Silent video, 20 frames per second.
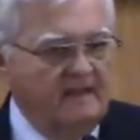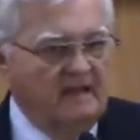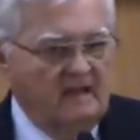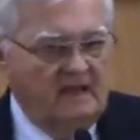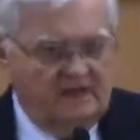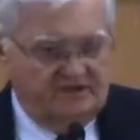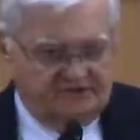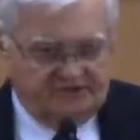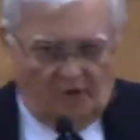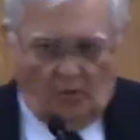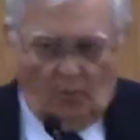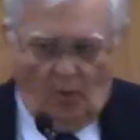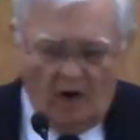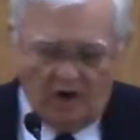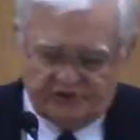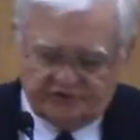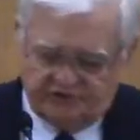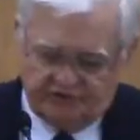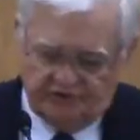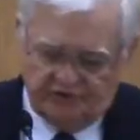So,
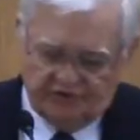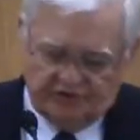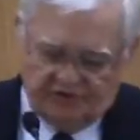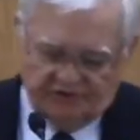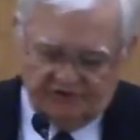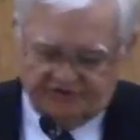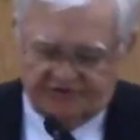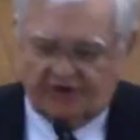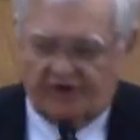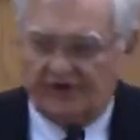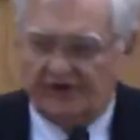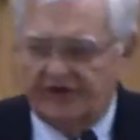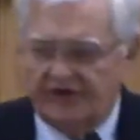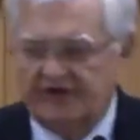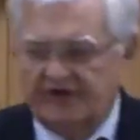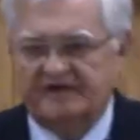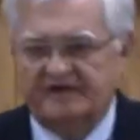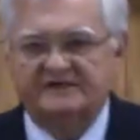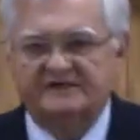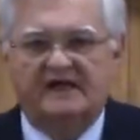what should concern
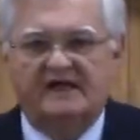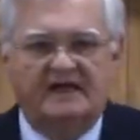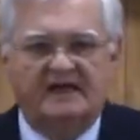us?